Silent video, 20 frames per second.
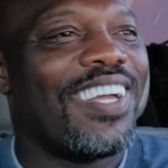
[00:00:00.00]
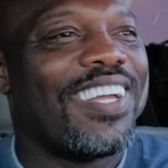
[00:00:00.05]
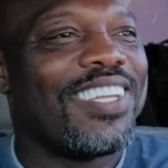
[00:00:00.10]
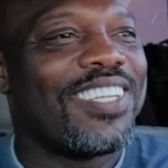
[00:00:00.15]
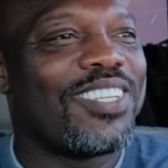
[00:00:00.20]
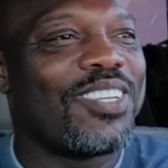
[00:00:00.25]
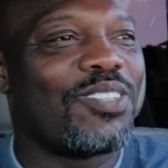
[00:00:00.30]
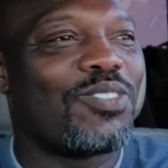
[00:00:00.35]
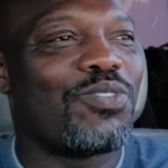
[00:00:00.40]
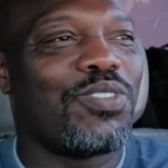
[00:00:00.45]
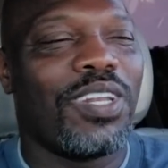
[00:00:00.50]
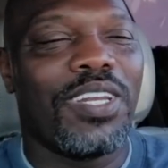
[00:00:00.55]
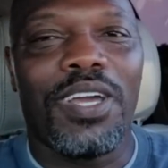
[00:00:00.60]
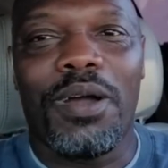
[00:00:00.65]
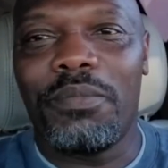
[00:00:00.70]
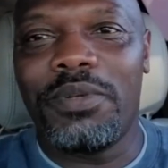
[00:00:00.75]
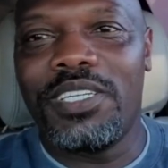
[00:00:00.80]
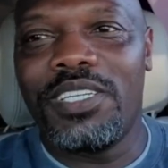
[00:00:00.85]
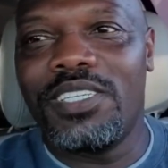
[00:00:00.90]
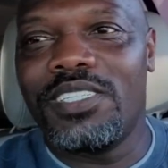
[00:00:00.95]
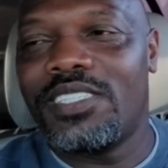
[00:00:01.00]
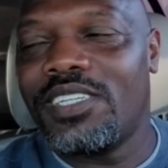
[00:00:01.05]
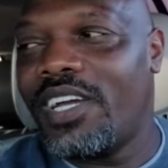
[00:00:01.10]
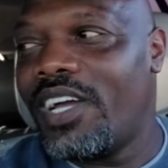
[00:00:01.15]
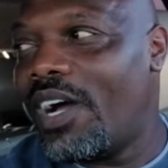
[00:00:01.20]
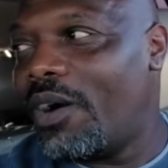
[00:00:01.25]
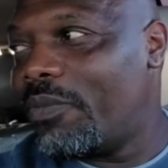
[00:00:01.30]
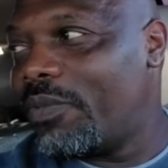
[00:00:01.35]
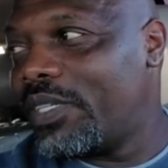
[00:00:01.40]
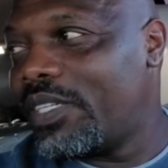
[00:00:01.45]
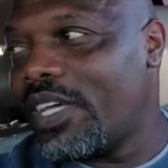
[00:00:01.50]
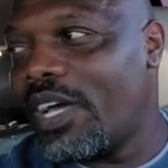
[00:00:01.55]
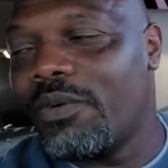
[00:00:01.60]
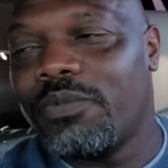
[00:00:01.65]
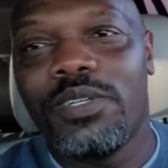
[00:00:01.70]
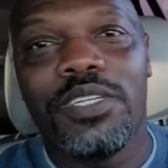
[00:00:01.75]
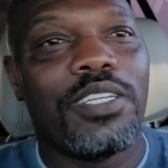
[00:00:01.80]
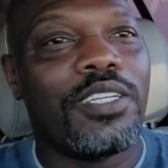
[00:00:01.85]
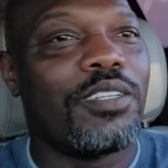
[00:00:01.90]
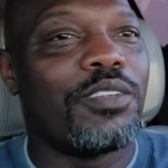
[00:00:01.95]
So Trini, I'm gonna need your help with that.
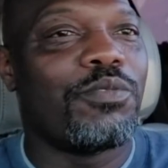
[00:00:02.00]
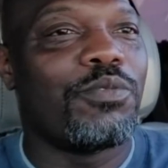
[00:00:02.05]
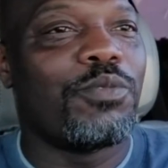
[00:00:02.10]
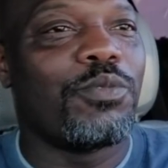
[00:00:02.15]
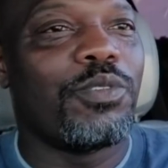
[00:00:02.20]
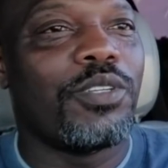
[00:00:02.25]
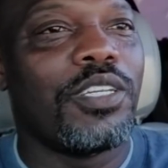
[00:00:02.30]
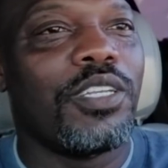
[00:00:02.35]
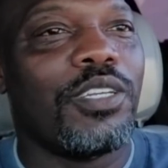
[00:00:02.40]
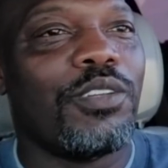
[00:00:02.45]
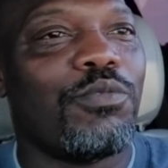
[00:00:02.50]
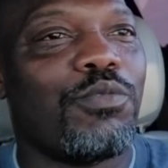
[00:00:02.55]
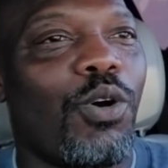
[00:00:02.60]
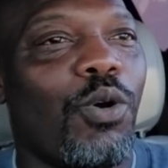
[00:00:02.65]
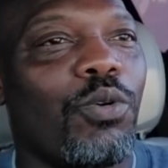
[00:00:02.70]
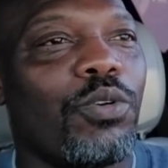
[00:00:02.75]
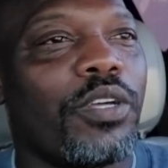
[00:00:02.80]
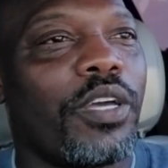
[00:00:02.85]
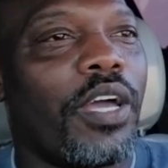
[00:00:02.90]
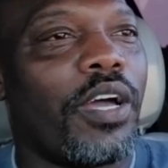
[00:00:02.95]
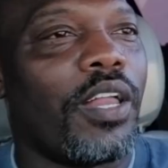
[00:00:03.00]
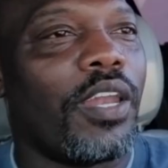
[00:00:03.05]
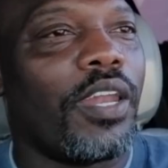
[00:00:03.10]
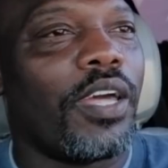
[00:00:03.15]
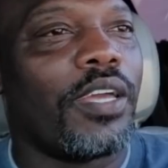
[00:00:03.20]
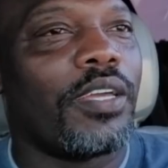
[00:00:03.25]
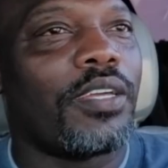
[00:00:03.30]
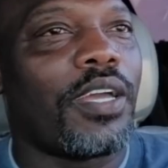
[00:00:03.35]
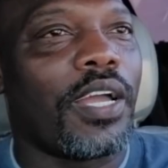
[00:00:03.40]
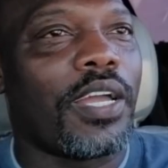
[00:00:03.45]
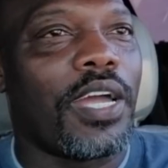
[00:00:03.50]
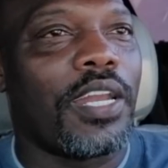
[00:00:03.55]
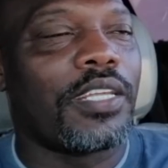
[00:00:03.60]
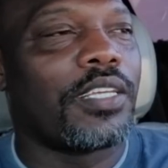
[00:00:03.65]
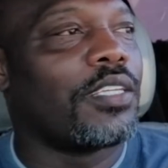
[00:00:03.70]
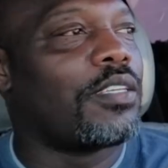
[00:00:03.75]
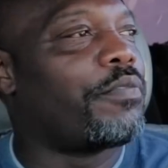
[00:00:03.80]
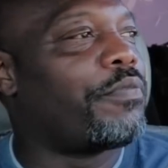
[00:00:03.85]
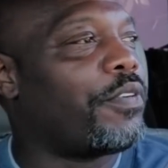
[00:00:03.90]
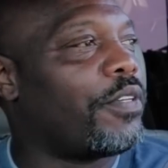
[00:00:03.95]
We need to roll to LA. I gotta
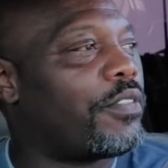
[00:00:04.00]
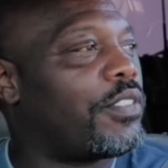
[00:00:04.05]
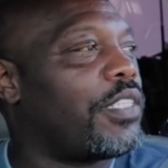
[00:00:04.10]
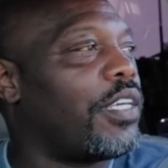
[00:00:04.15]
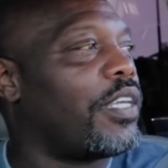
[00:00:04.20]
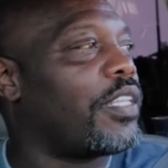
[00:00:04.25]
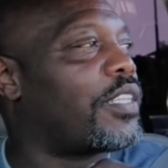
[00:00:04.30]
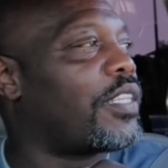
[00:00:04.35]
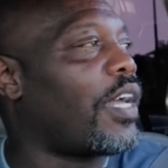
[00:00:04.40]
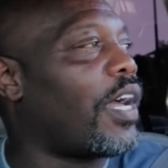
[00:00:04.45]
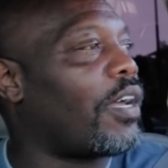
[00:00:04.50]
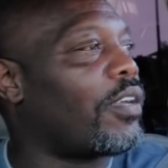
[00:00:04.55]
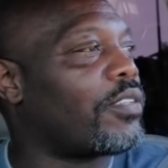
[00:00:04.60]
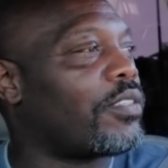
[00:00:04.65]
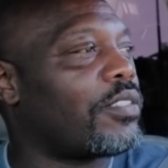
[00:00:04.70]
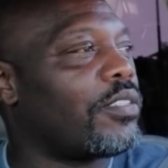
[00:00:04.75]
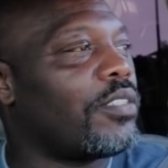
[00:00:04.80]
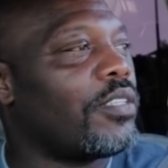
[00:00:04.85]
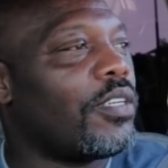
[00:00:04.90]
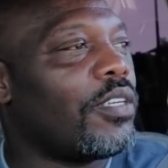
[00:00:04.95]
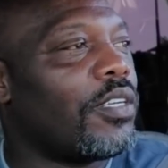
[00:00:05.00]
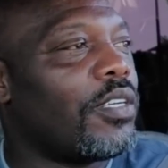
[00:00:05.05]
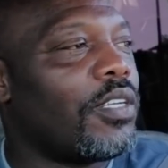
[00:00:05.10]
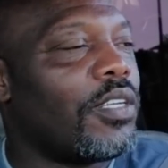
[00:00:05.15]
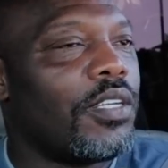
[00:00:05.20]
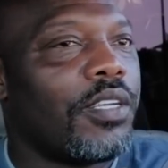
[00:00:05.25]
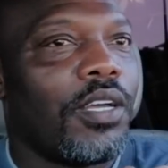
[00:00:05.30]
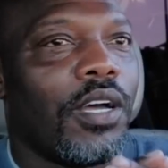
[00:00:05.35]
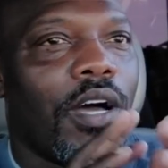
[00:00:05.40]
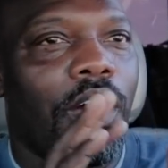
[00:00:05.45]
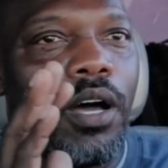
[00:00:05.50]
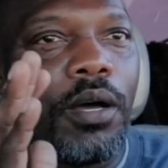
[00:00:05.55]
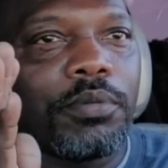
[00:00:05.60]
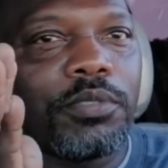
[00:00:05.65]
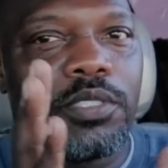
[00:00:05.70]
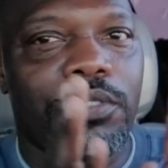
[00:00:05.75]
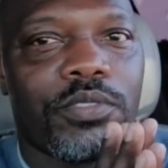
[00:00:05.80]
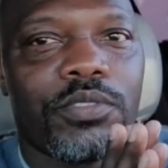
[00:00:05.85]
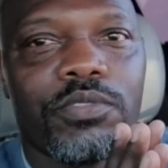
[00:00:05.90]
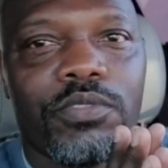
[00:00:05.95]
get to 15,000
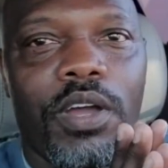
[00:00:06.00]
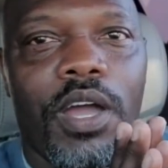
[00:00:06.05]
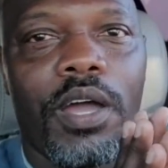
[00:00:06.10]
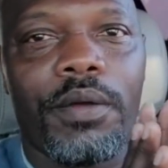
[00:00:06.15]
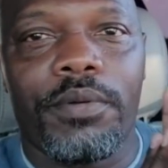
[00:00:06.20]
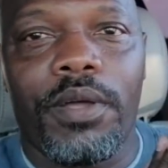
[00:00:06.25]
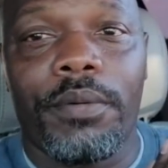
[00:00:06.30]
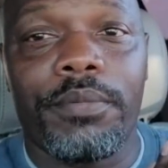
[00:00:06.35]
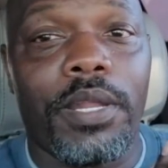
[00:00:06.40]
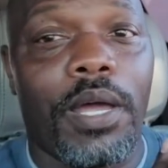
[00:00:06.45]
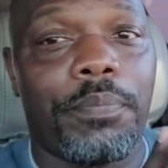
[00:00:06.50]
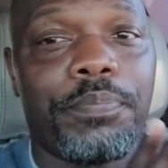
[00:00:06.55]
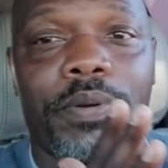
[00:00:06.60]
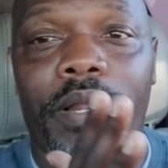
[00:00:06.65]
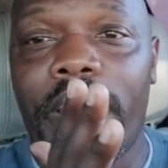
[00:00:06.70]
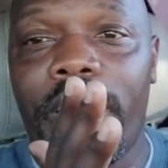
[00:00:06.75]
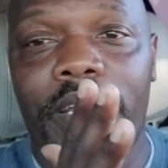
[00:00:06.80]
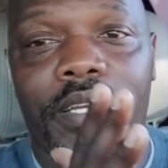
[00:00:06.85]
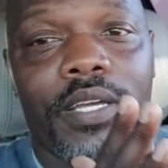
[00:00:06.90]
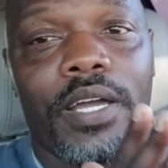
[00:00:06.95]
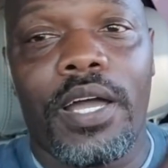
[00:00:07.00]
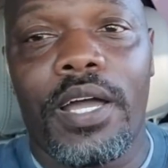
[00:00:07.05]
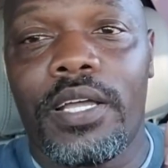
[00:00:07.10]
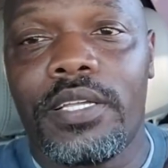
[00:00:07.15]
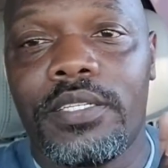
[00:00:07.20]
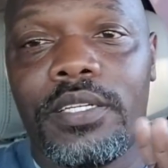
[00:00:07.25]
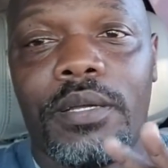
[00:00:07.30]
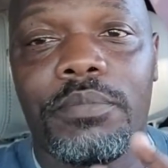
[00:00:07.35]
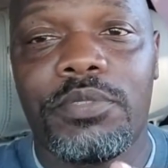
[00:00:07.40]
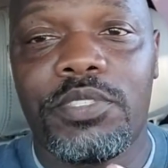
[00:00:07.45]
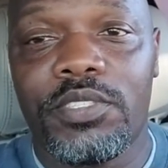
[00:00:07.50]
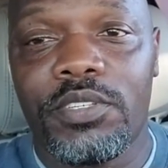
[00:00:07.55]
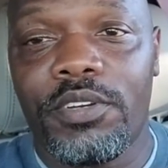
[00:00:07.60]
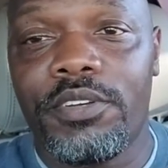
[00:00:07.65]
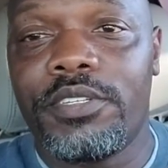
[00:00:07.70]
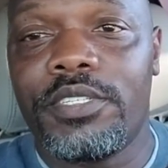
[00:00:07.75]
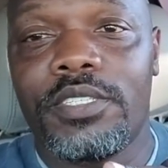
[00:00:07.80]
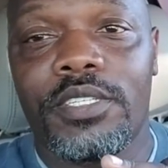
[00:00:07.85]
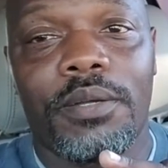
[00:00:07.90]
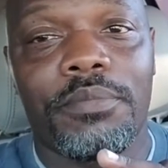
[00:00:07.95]
subscribers. I'm not playing, guys. I'm
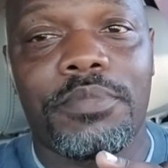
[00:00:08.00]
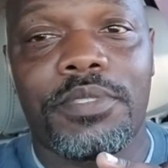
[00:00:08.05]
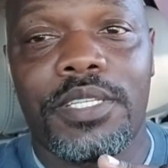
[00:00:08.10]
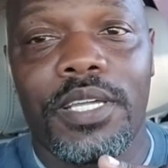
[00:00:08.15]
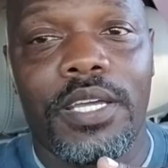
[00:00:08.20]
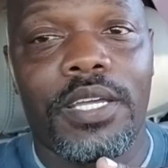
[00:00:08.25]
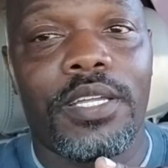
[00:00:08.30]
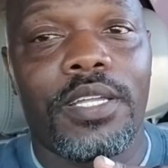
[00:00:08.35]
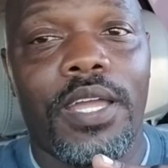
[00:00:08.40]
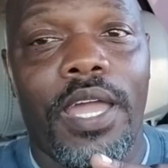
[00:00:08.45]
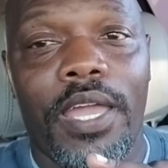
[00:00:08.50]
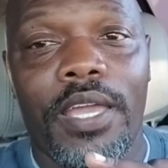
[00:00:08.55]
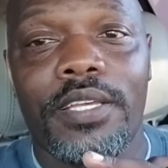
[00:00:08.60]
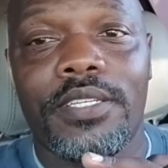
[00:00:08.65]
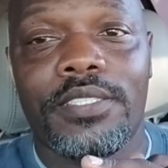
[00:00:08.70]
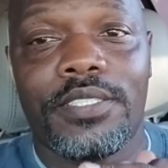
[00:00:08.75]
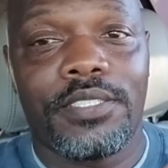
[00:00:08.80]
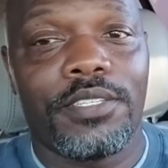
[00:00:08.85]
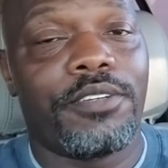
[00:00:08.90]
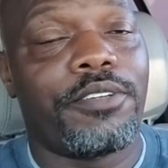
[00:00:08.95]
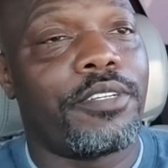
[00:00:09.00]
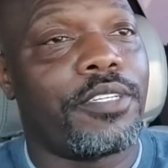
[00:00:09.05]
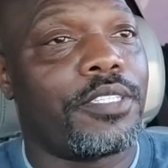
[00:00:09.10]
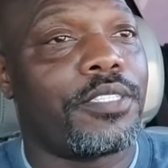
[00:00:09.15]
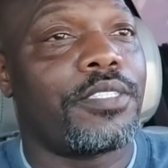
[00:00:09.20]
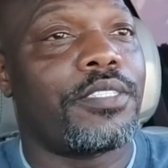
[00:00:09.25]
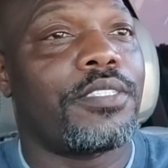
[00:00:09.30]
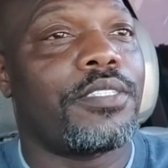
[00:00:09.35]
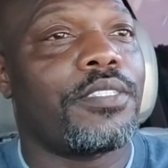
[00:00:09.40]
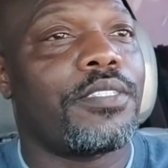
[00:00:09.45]
serious. I'm dead A serious.